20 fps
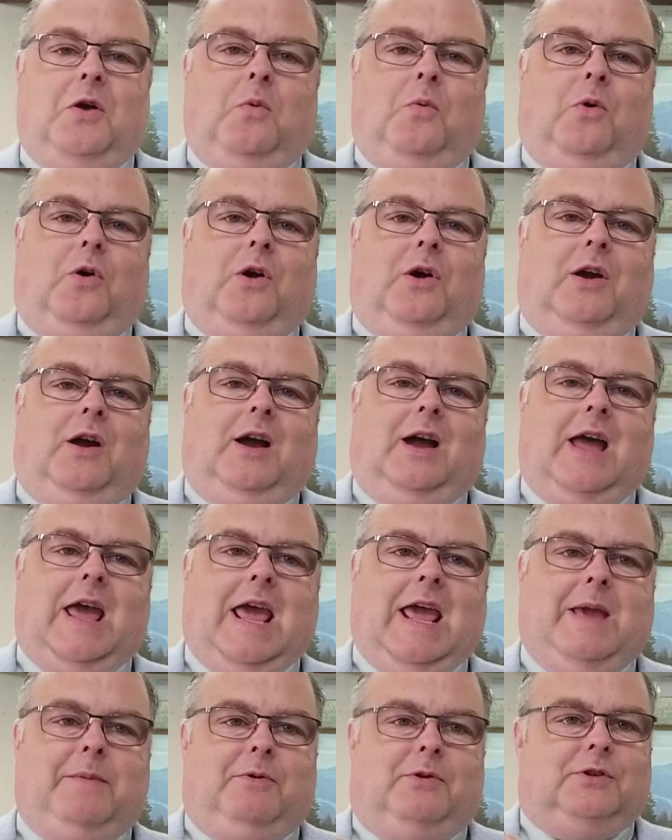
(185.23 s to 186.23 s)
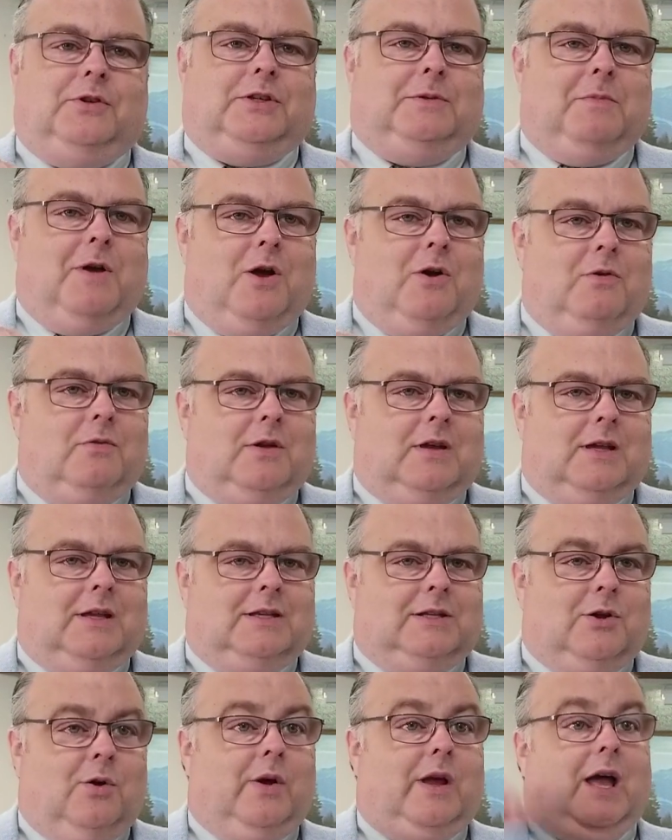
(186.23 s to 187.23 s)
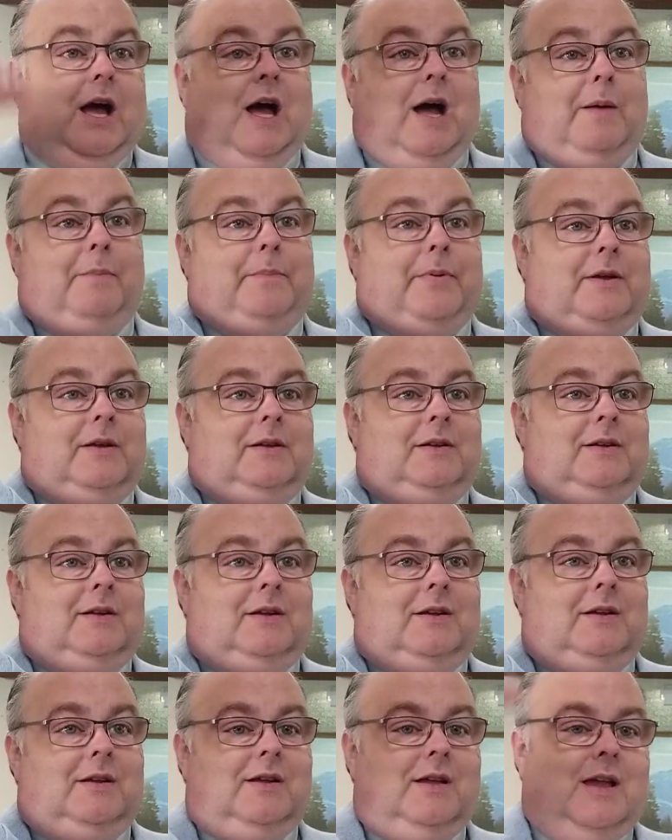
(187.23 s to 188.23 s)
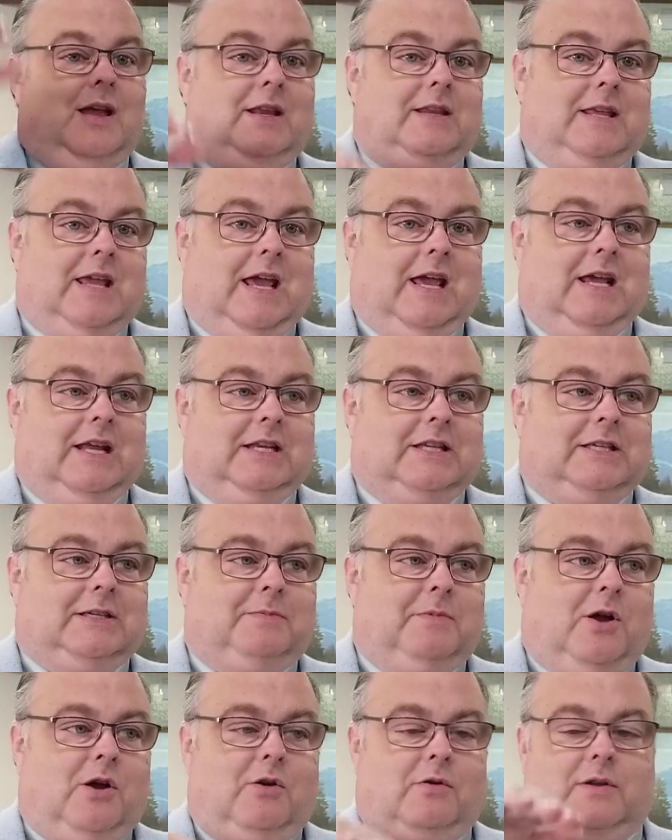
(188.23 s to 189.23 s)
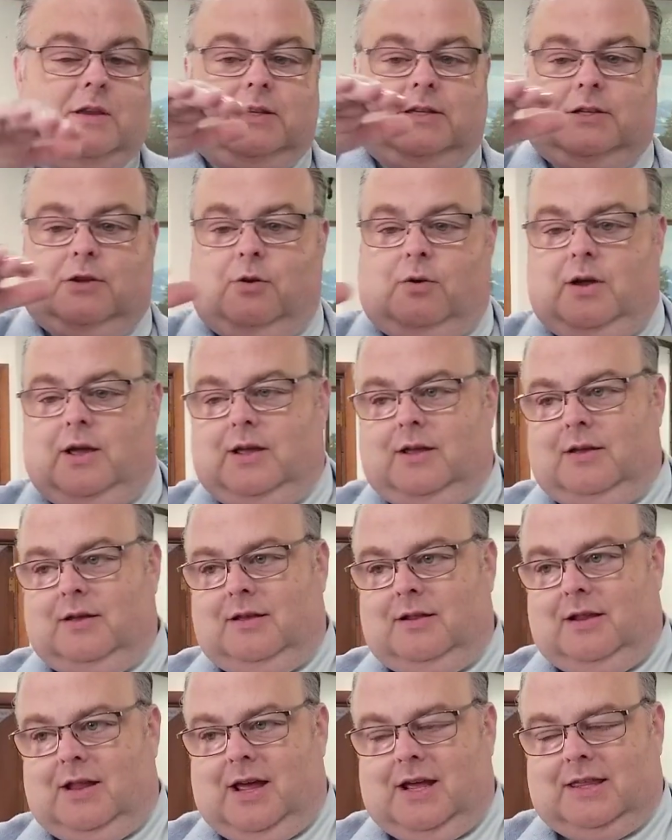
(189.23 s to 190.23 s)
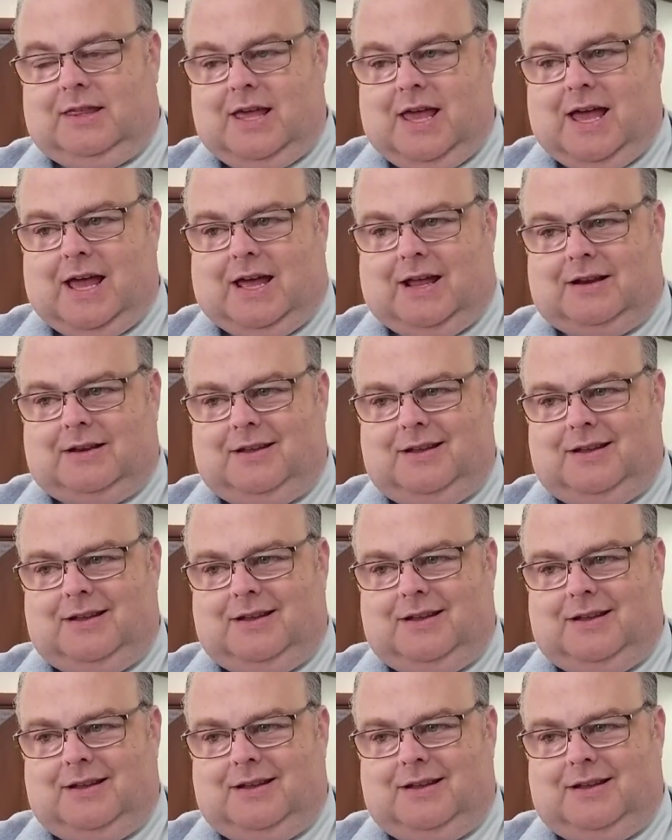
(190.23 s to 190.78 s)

where uh, Abel's smoke is going up and Cain's smoke is going like that.